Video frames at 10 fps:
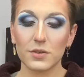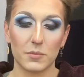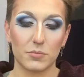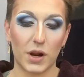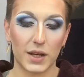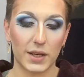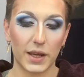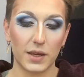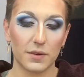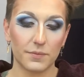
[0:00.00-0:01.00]
And
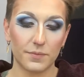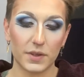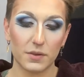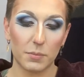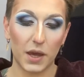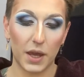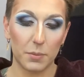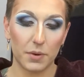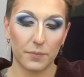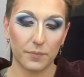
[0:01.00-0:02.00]
Bradley, he's a babe.
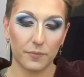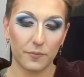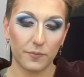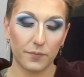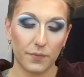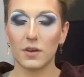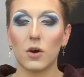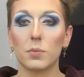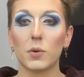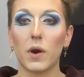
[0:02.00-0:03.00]

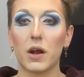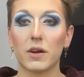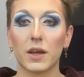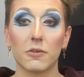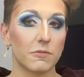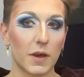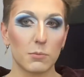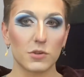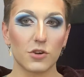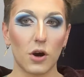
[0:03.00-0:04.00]
I'll be wearing
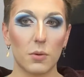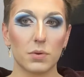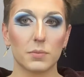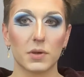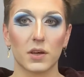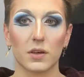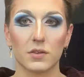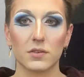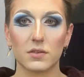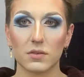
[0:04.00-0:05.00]
femme top
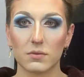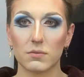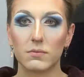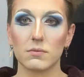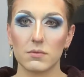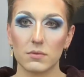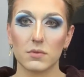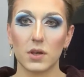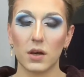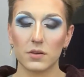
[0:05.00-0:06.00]
because
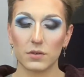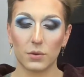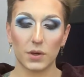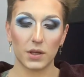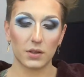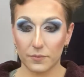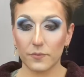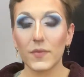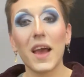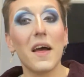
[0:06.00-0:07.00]
Yas Queen.
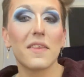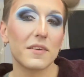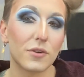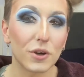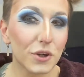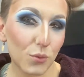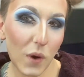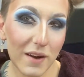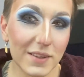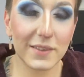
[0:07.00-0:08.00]
They've got good
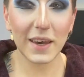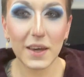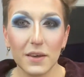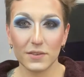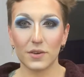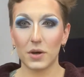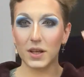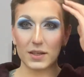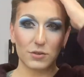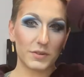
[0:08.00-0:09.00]
wear and tear, so I
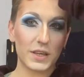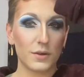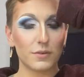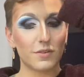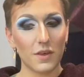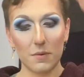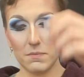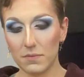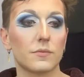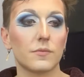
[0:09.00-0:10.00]
like to reuse
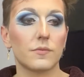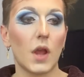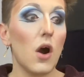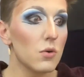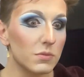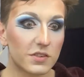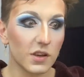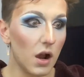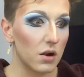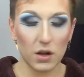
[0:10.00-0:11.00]
them. Oh,
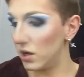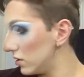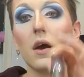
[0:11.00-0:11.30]
mascara.